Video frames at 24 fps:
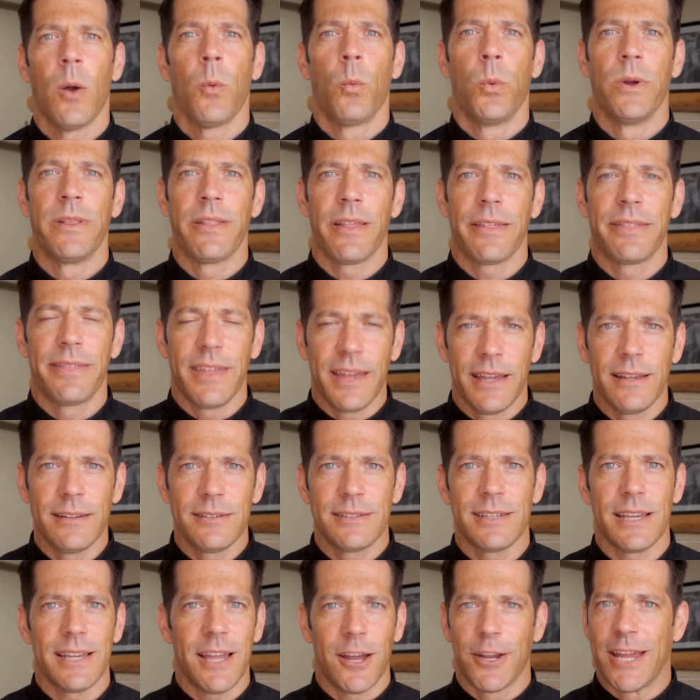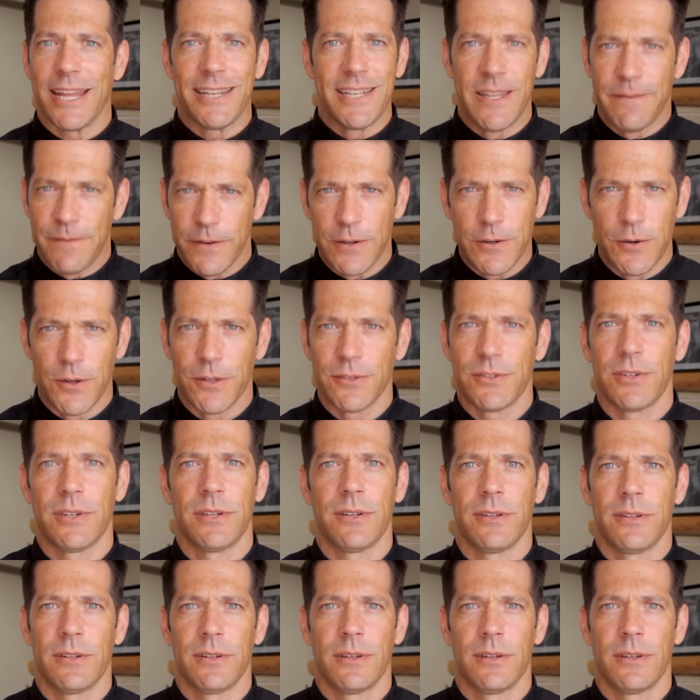When the things get difficult,